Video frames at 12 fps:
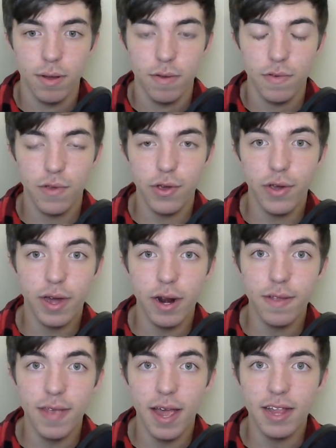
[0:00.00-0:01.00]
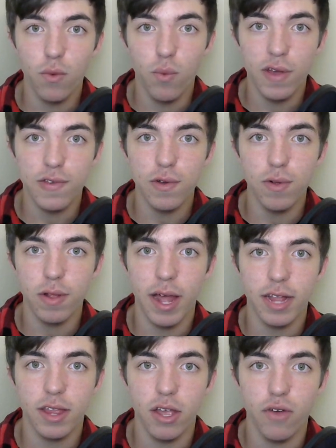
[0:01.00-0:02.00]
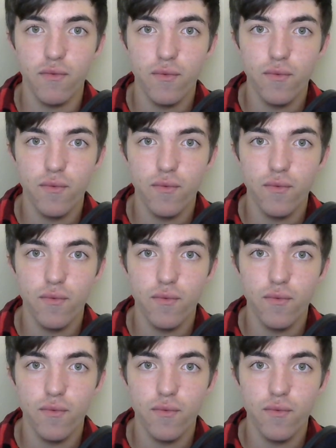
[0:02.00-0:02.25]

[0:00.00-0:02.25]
So you're going to take the whistle, like the